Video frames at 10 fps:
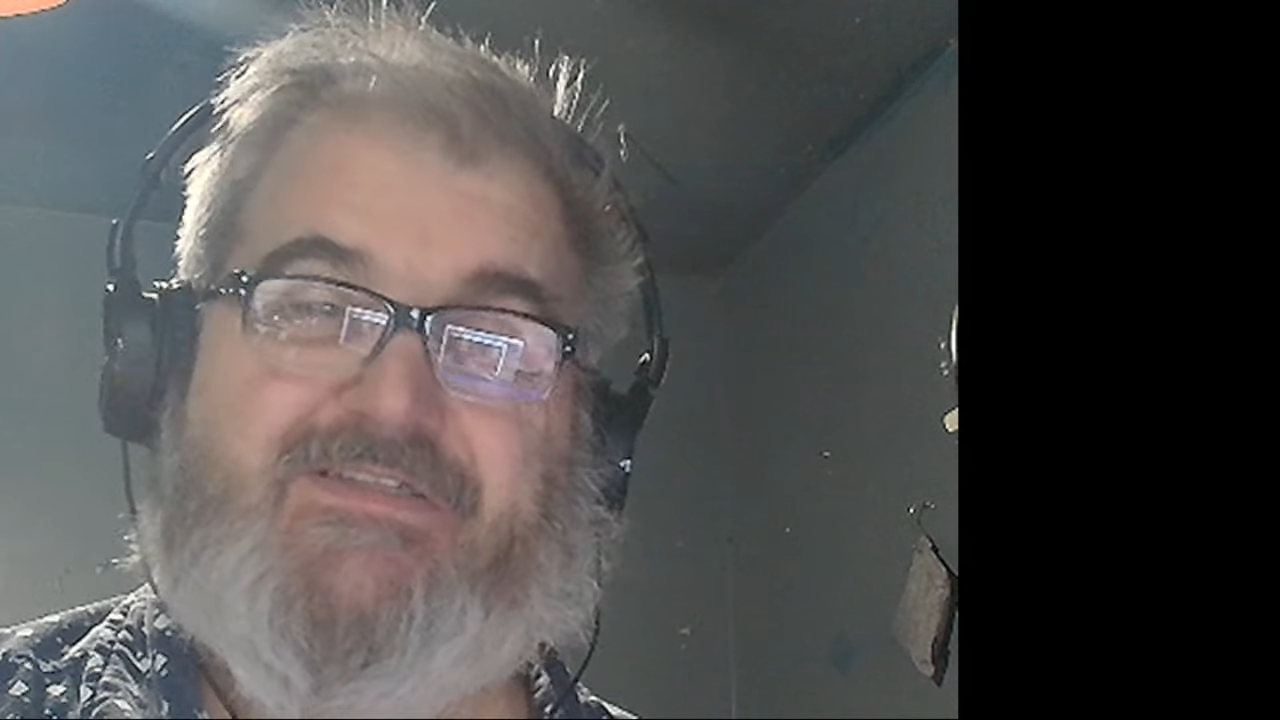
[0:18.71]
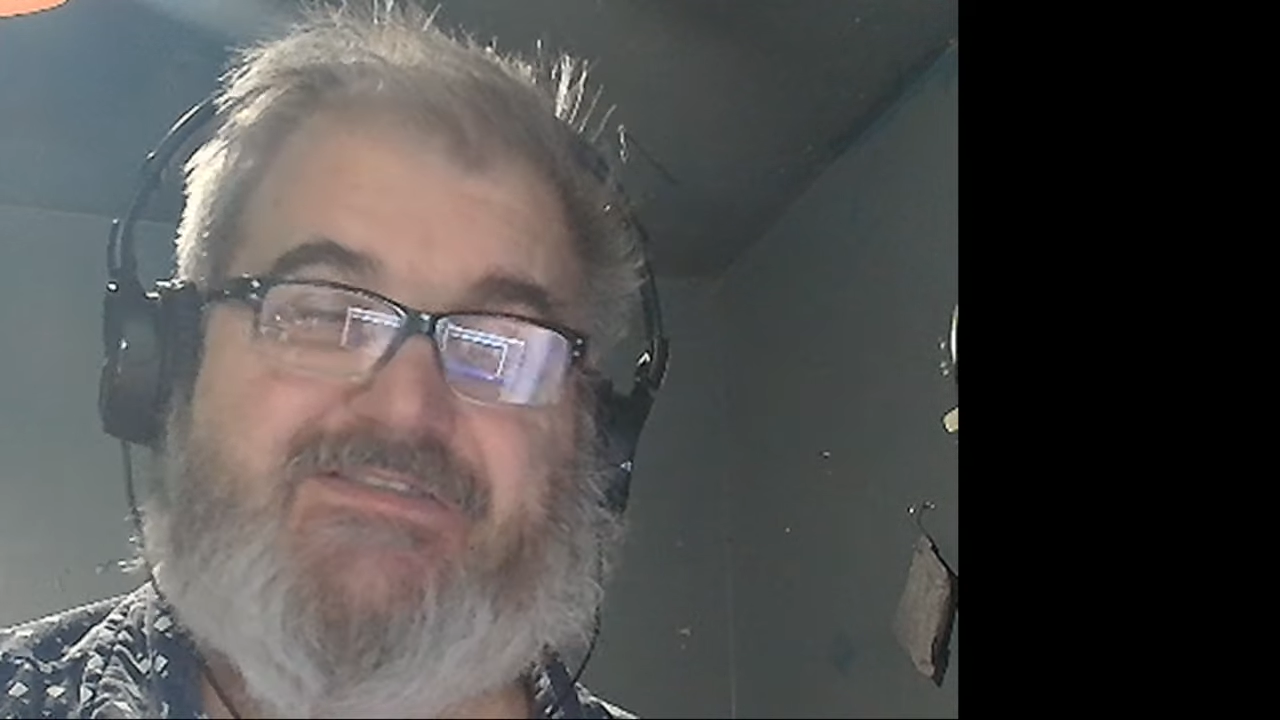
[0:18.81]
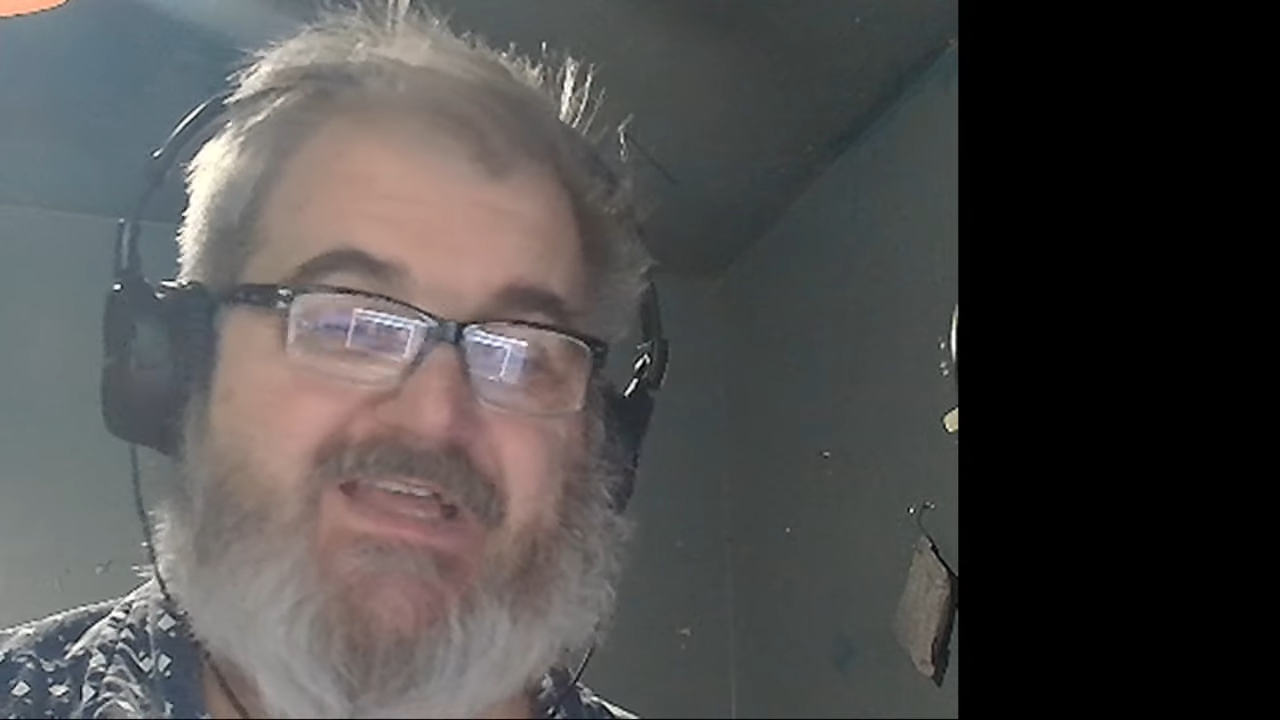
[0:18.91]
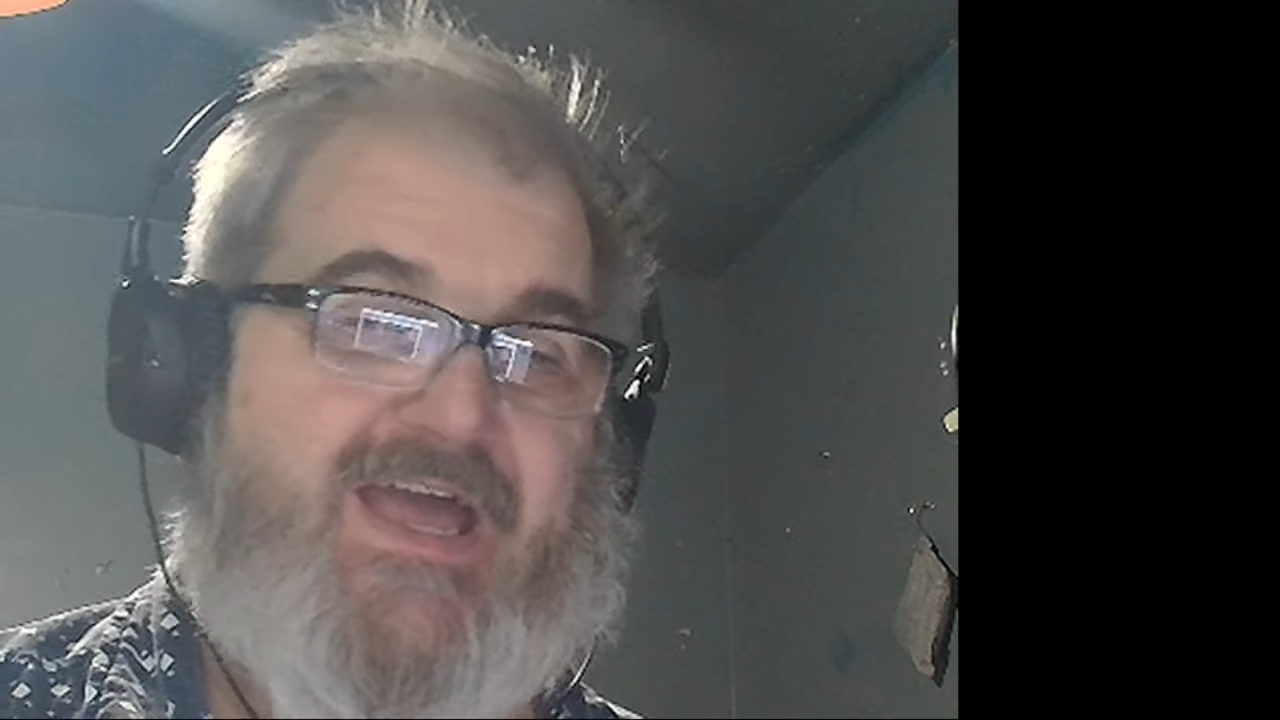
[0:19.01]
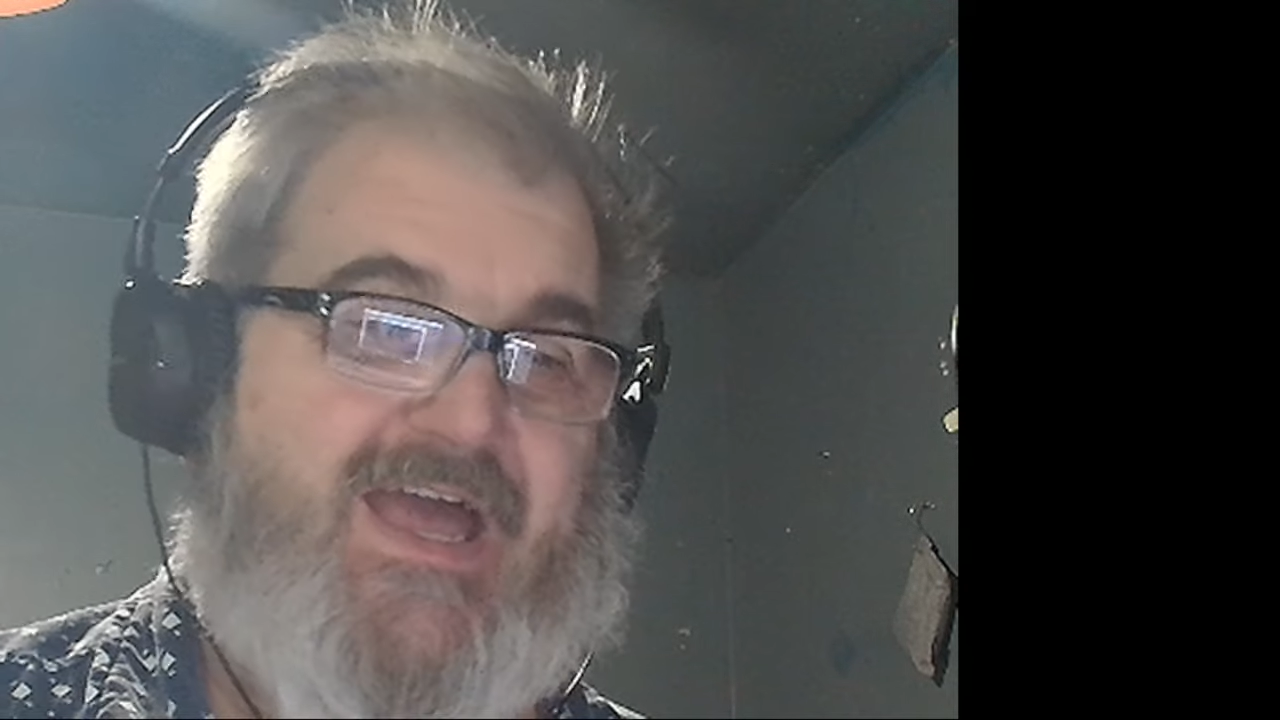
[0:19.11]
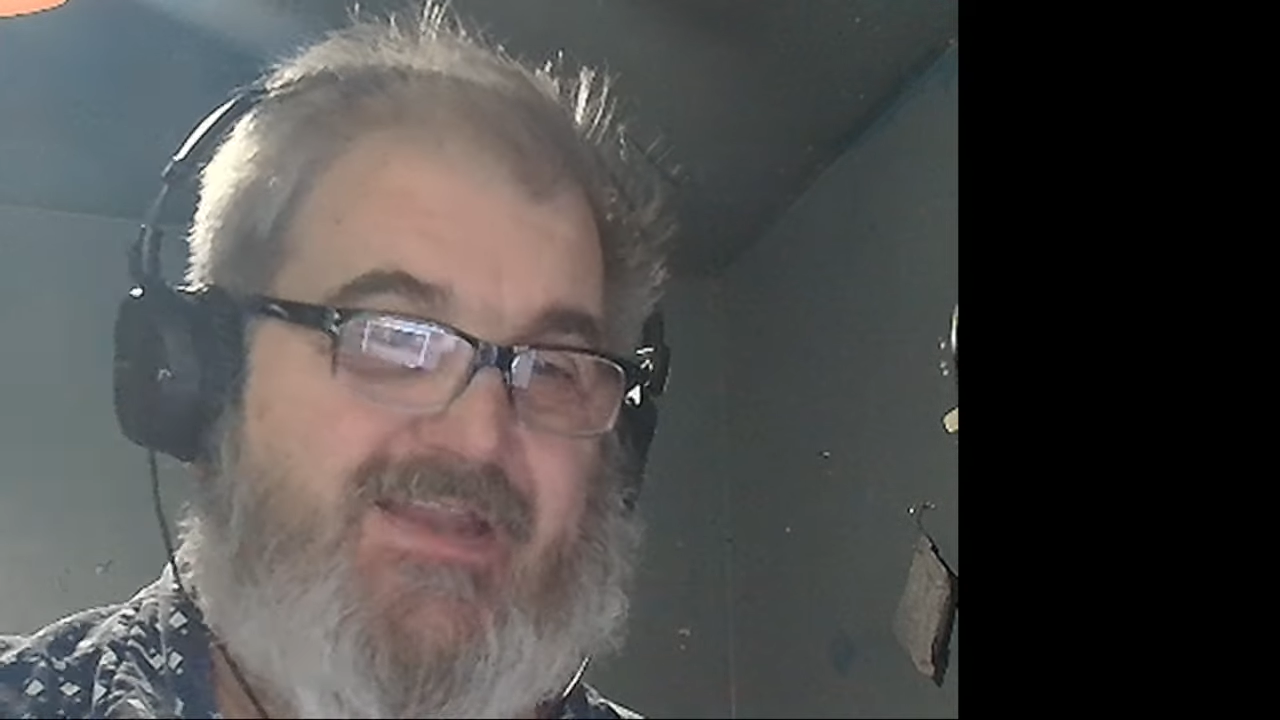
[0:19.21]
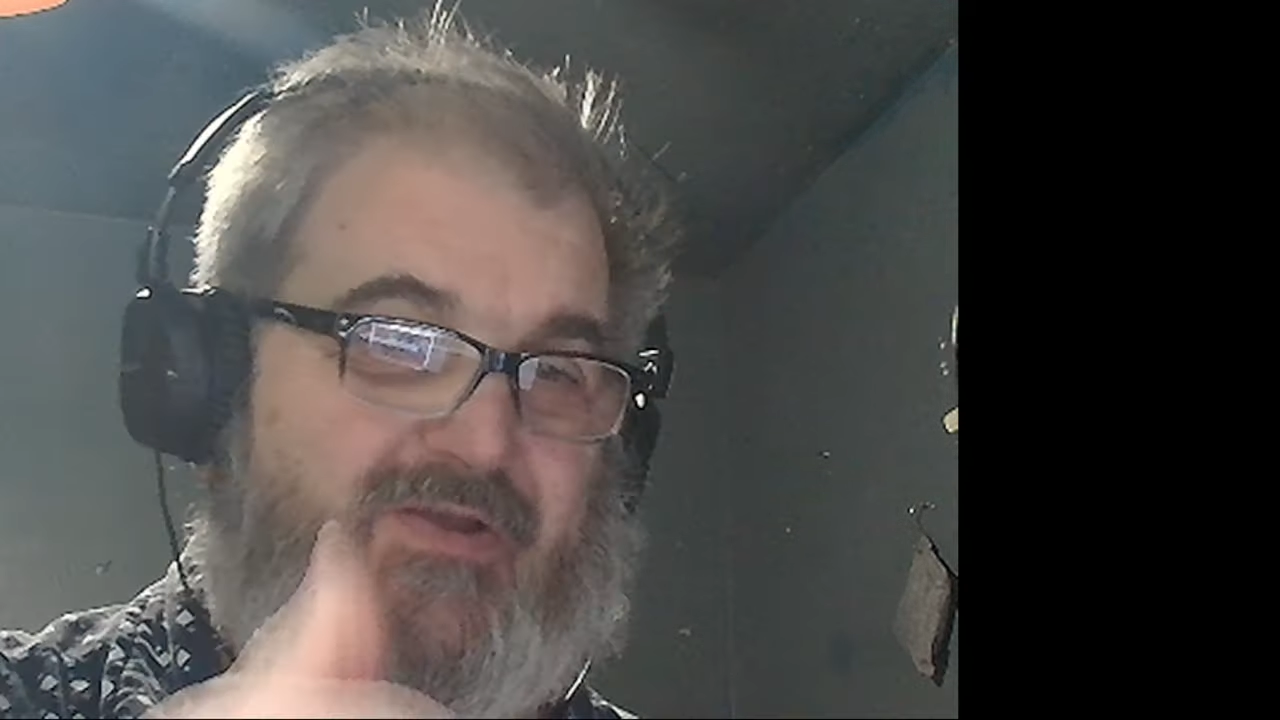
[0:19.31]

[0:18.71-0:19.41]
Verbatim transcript: is that?